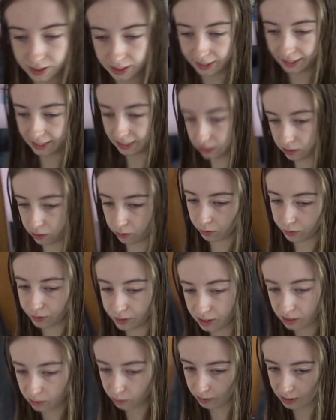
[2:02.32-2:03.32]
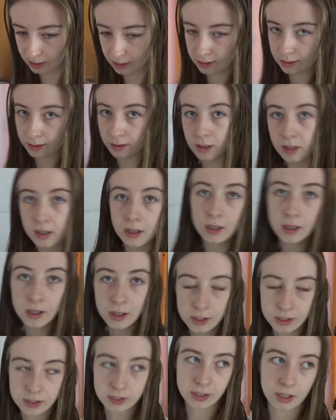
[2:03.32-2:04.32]
to later on this week.
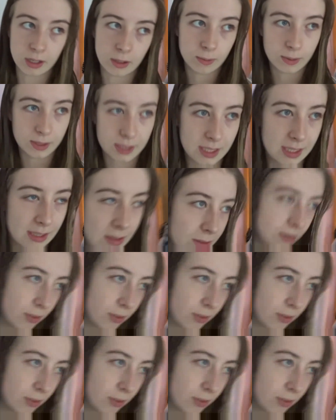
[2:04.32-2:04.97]
So we're still